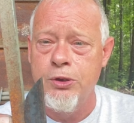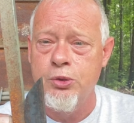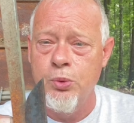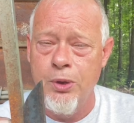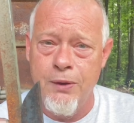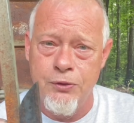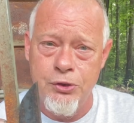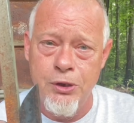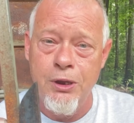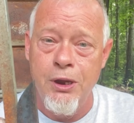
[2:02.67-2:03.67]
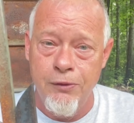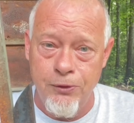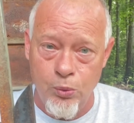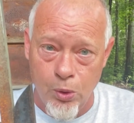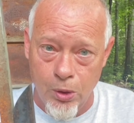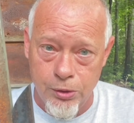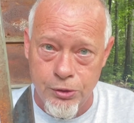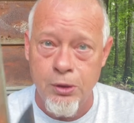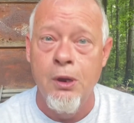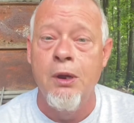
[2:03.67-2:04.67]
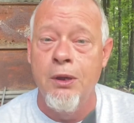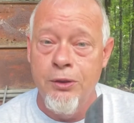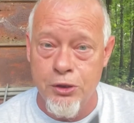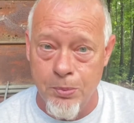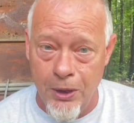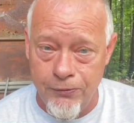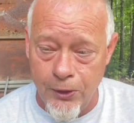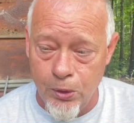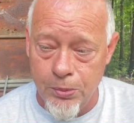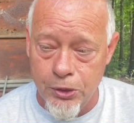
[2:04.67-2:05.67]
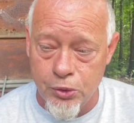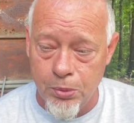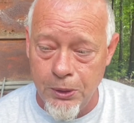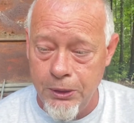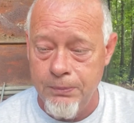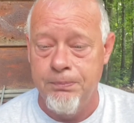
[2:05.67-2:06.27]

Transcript: We'll have to see if it works. This may fail miserably.